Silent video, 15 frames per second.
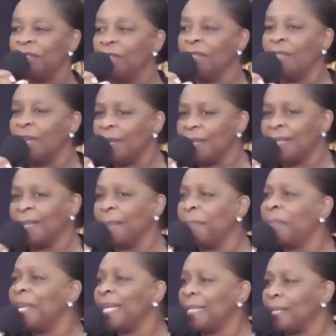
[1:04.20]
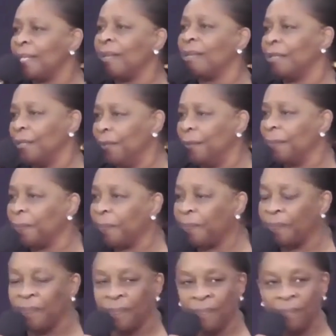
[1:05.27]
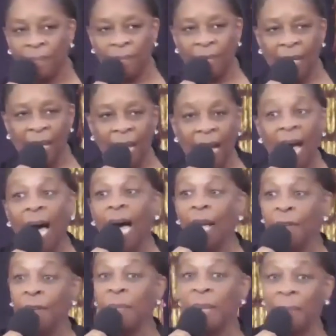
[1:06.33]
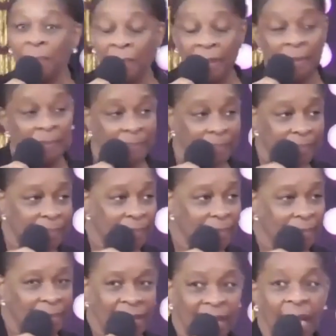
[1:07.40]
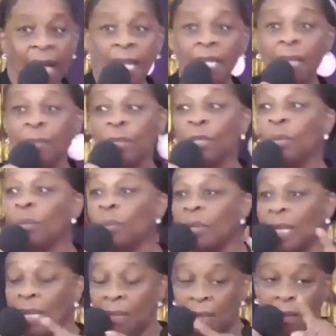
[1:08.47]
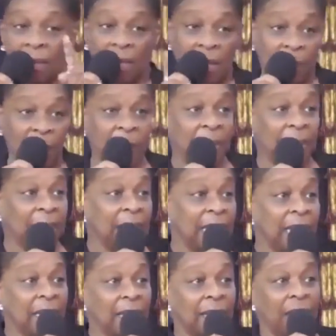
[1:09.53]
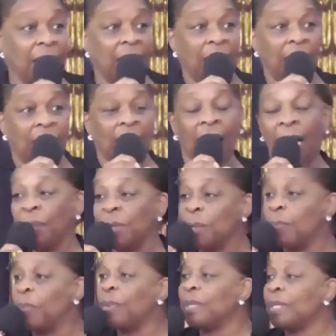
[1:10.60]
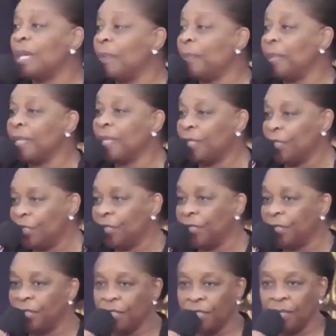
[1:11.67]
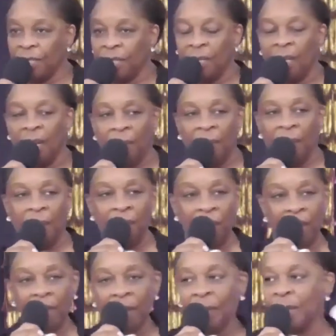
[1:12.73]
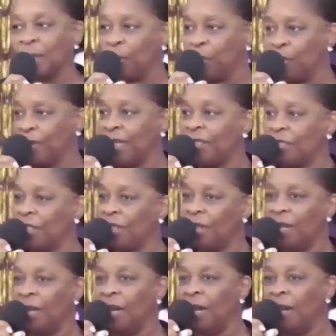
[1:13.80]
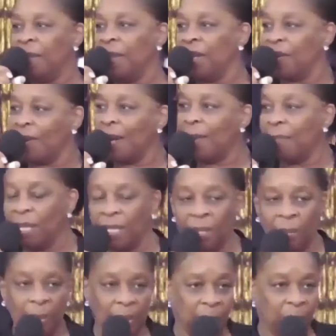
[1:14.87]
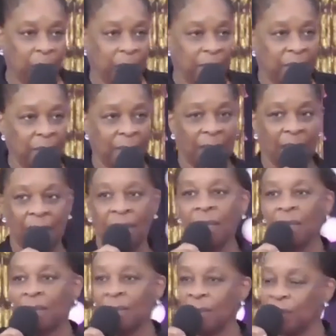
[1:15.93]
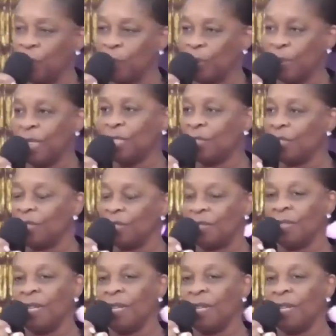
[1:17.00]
got some mess on you. I remember, and I know that there's people in here, I was brought up in the church. My mother was a preacher. My grandmother was a preacher, my uncles were preachers.